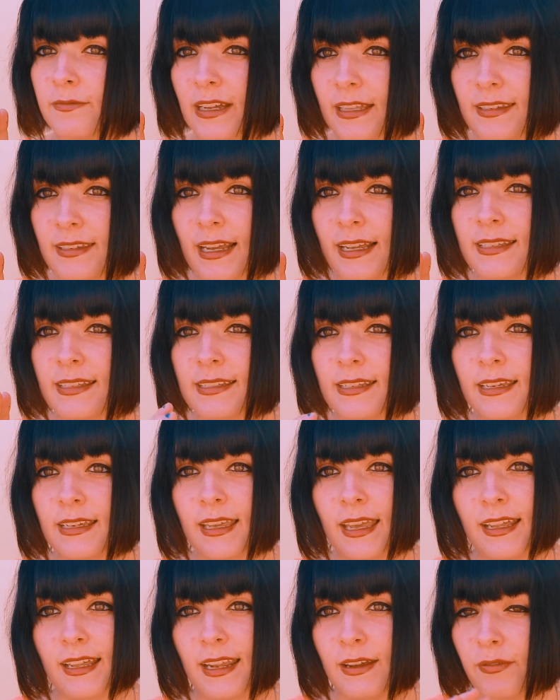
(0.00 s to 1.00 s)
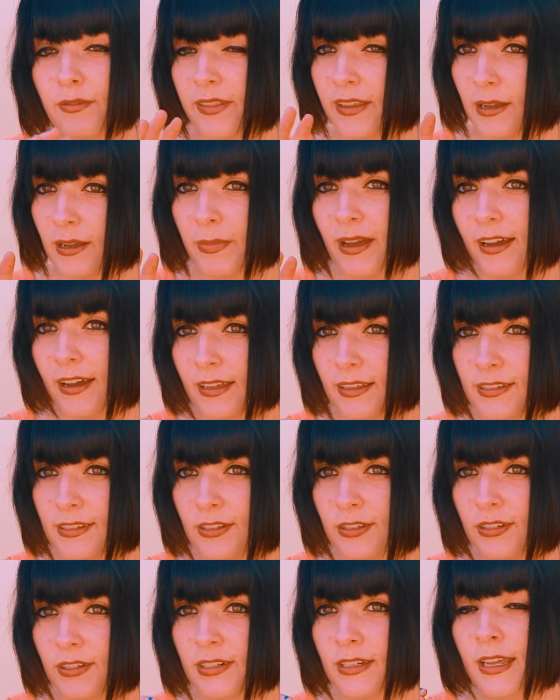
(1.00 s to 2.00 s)
fantastic and everything about it is
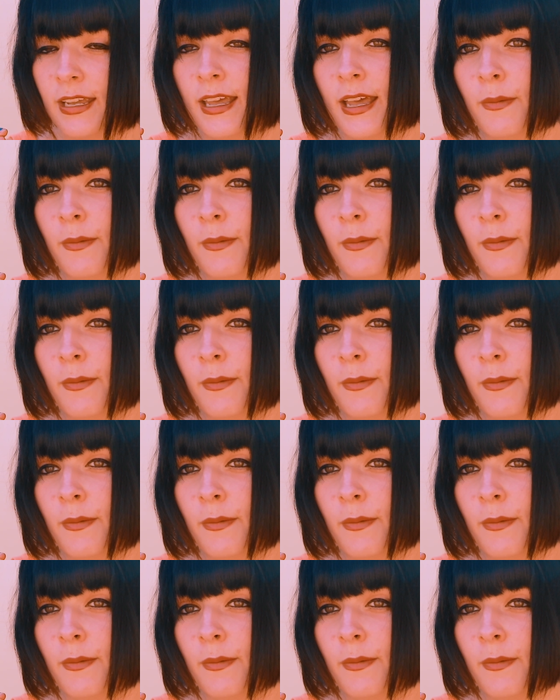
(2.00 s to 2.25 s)
good,